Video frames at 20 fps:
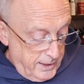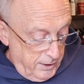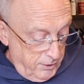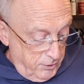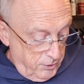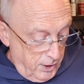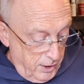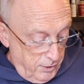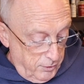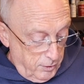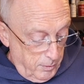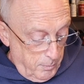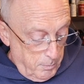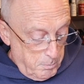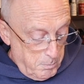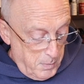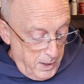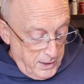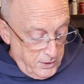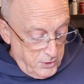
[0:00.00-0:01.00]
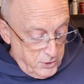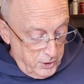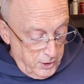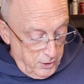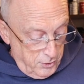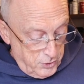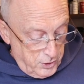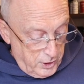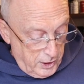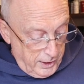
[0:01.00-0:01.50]
it says
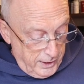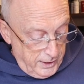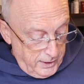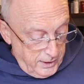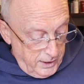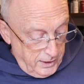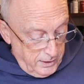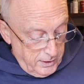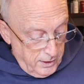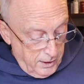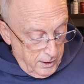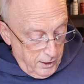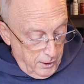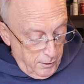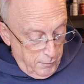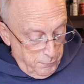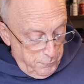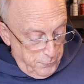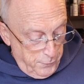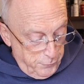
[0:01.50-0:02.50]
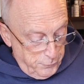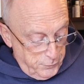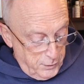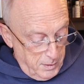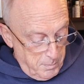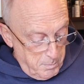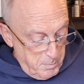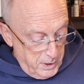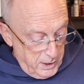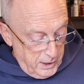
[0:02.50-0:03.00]
maintenance cleaning
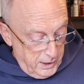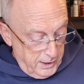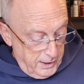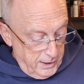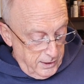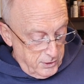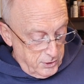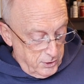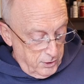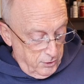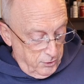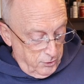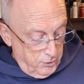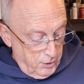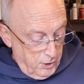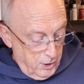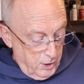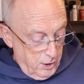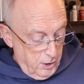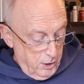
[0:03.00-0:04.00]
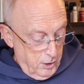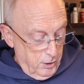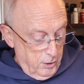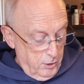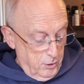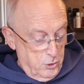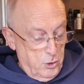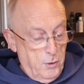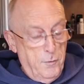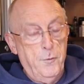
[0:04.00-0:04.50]
50 millilitres
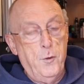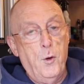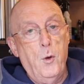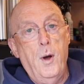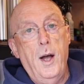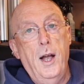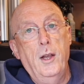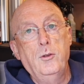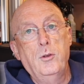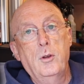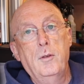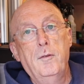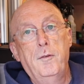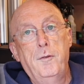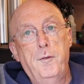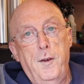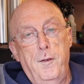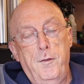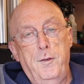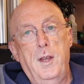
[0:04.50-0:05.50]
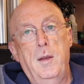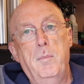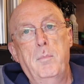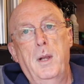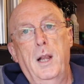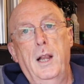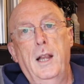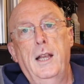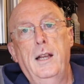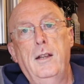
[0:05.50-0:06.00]
to 450
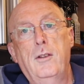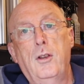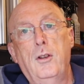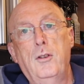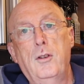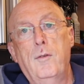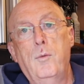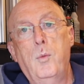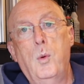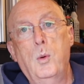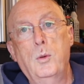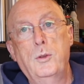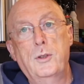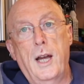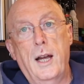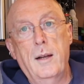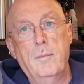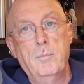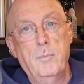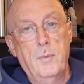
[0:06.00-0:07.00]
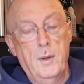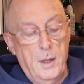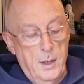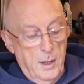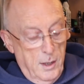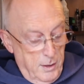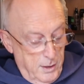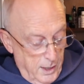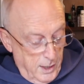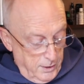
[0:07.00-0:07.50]
millilitres of water.
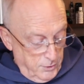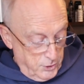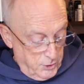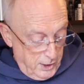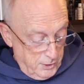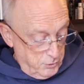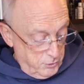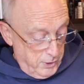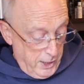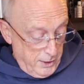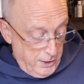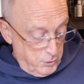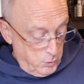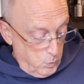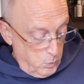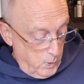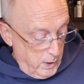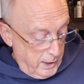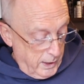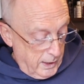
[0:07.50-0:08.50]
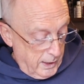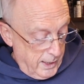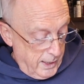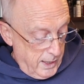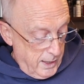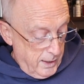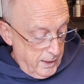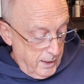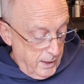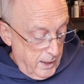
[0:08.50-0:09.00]
Okay, so that's quite
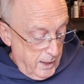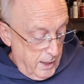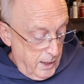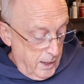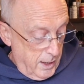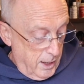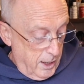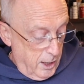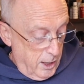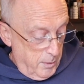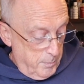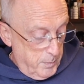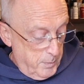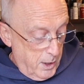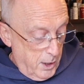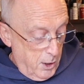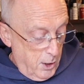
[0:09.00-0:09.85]
clear. That's